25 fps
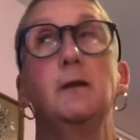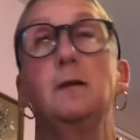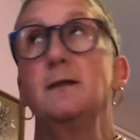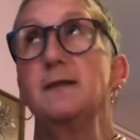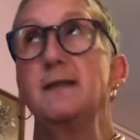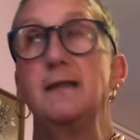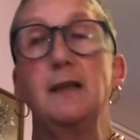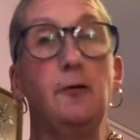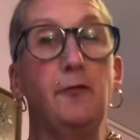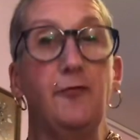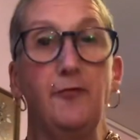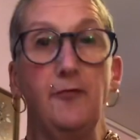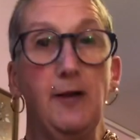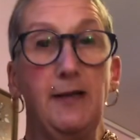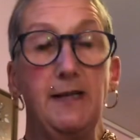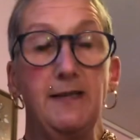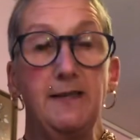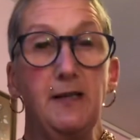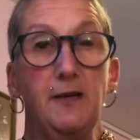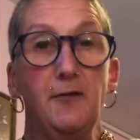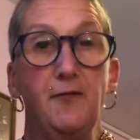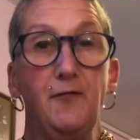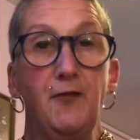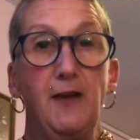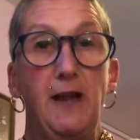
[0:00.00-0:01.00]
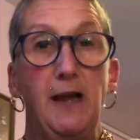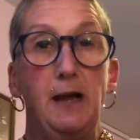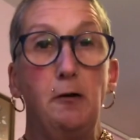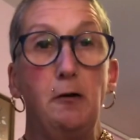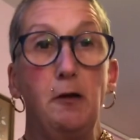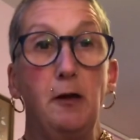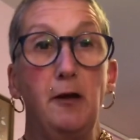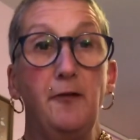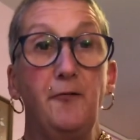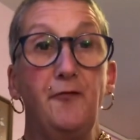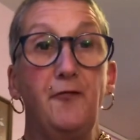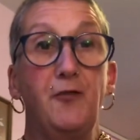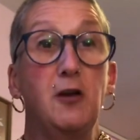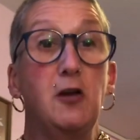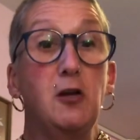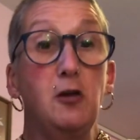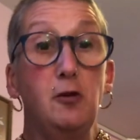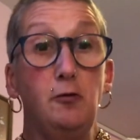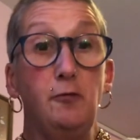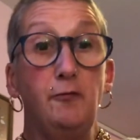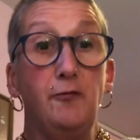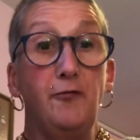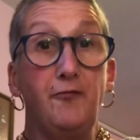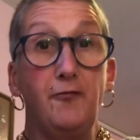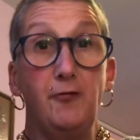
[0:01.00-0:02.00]
self-raising flour for
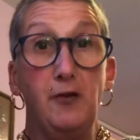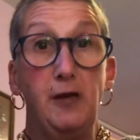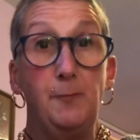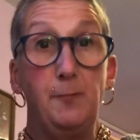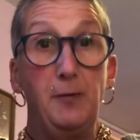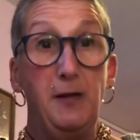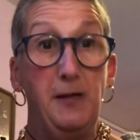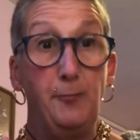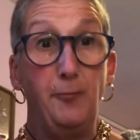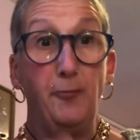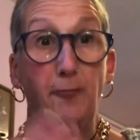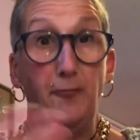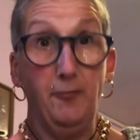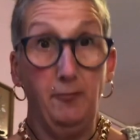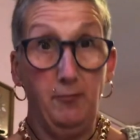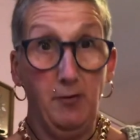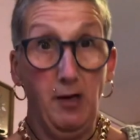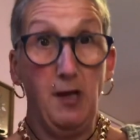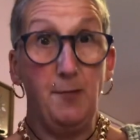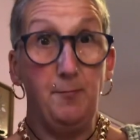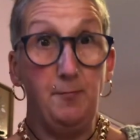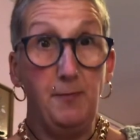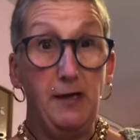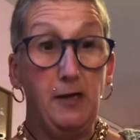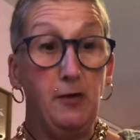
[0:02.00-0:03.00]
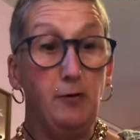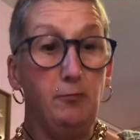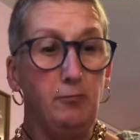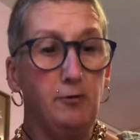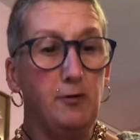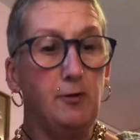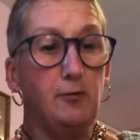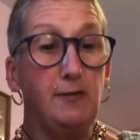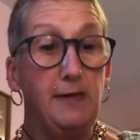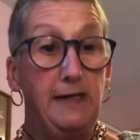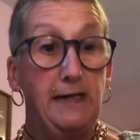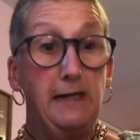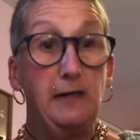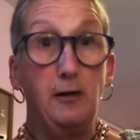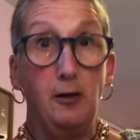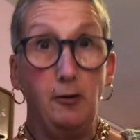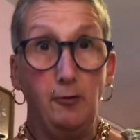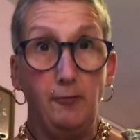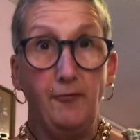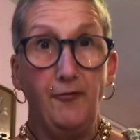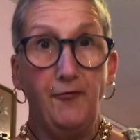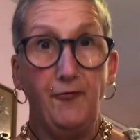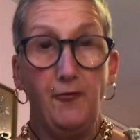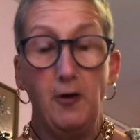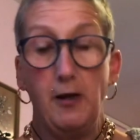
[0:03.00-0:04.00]
gluten-free people like me who need
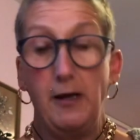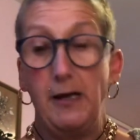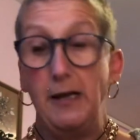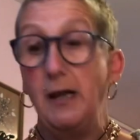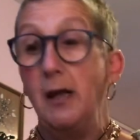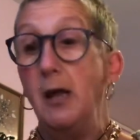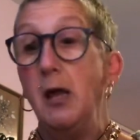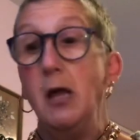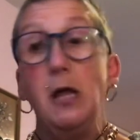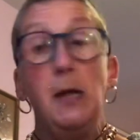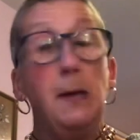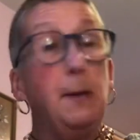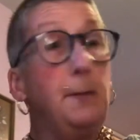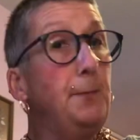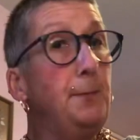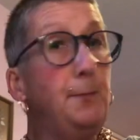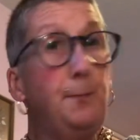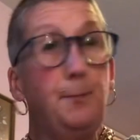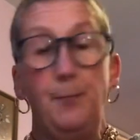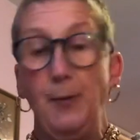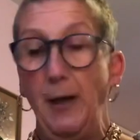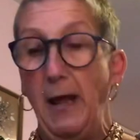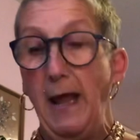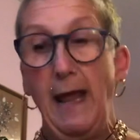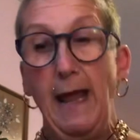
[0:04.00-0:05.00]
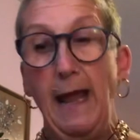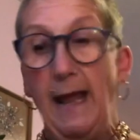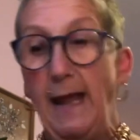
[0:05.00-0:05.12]
gluten-free. But